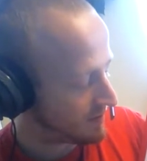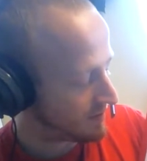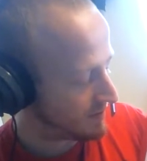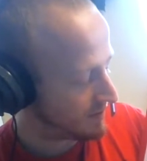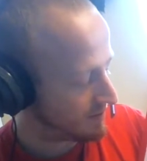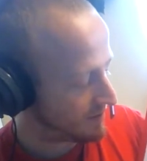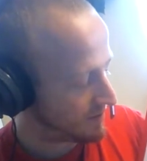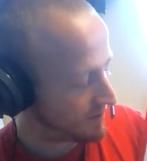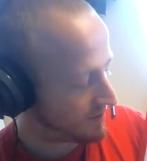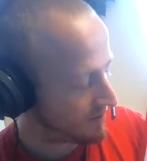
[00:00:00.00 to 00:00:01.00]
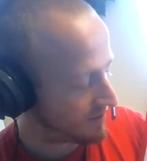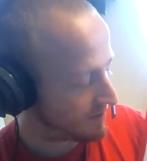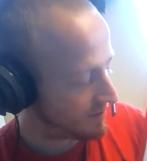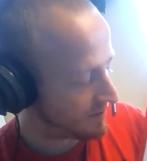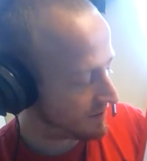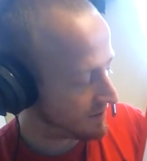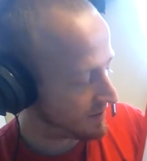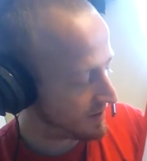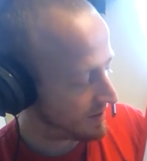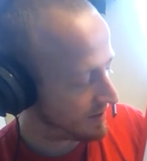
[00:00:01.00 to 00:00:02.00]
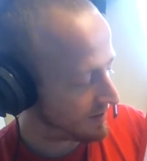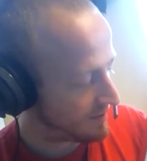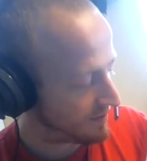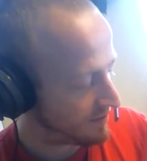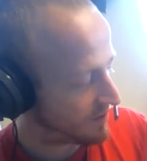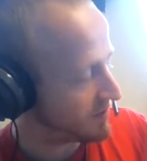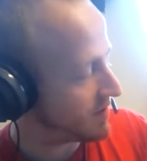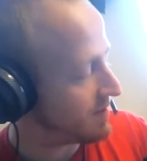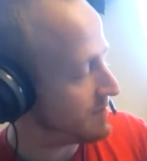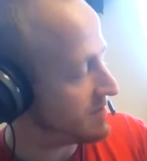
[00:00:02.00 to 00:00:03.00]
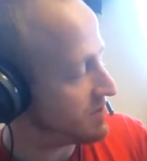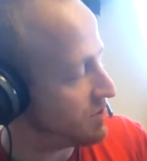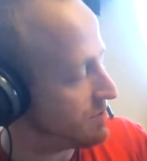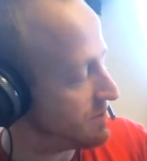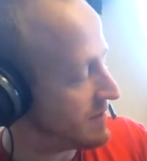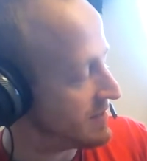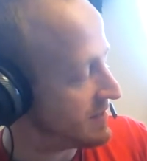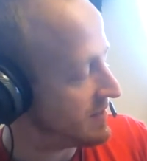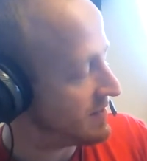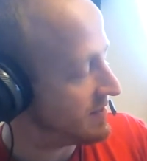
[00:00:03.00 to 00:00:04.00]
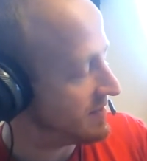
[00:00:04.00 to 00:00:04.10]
0, 3, 4. Sorry, mine's super messy.